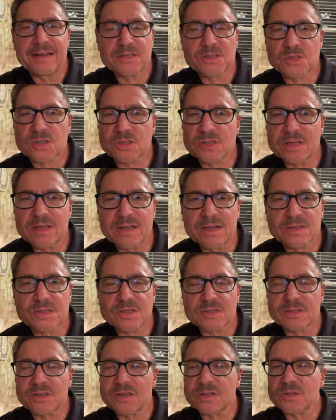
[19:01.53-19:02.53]
at 6
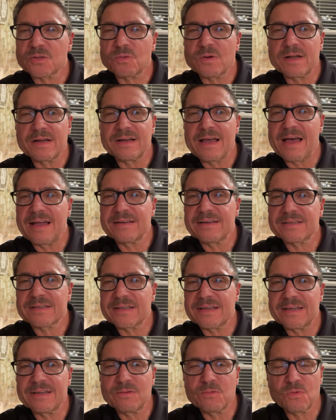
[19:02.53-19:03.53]
at the
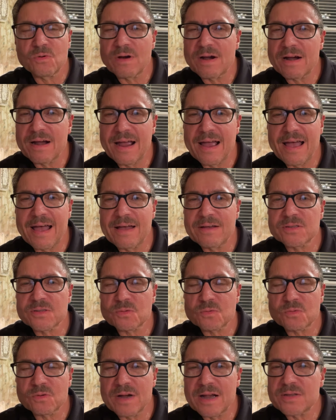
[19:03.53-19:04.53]
319 Warehouse
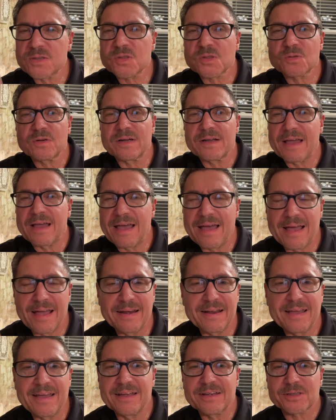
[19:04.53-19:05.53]
Restaurant
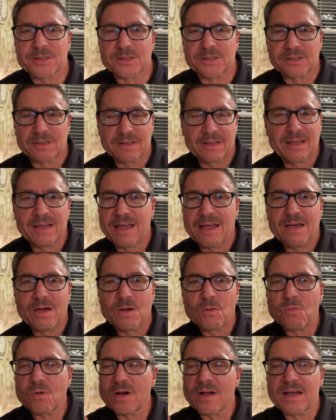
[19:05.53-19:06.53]
Annex.
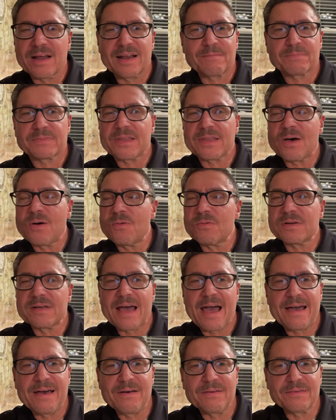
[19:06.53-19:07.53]
We're going to throw
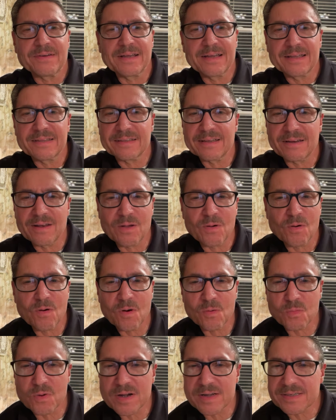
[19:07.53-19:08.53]
down in the
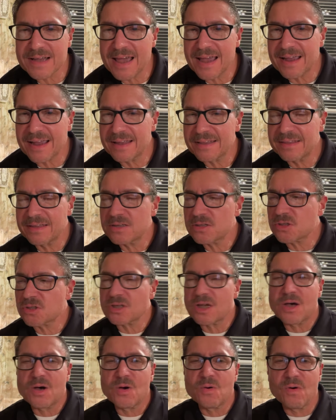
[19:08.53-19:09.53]
Lord. We're taking the
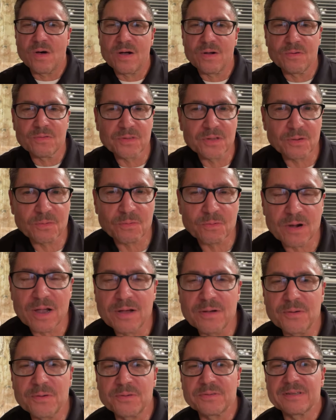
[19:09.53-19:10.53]
show on the
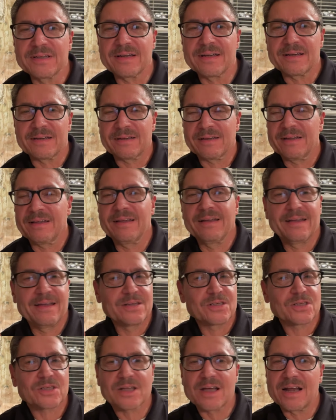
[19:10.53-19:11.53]
road.
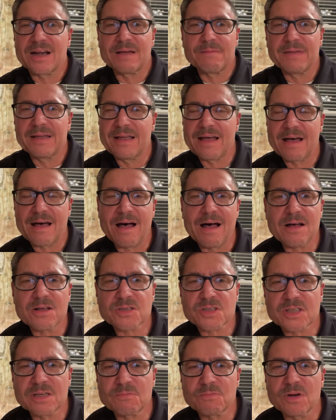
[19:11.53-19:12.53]
It's going to be
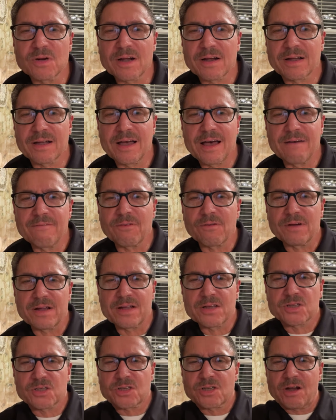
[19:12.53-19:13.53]
awesome
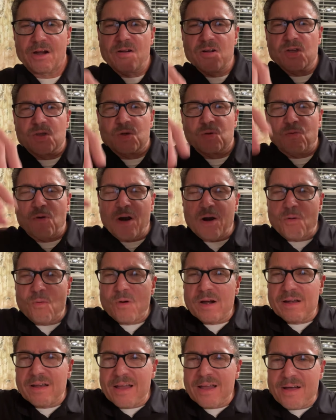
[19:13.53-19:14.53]
recovery church where
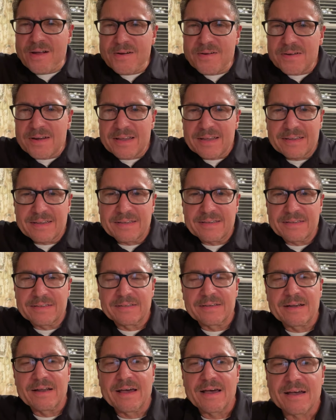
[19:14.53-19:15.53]
we're
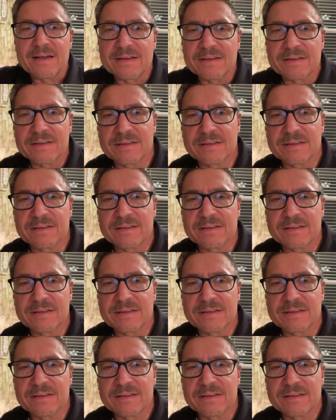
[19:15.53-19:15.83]
learning uh,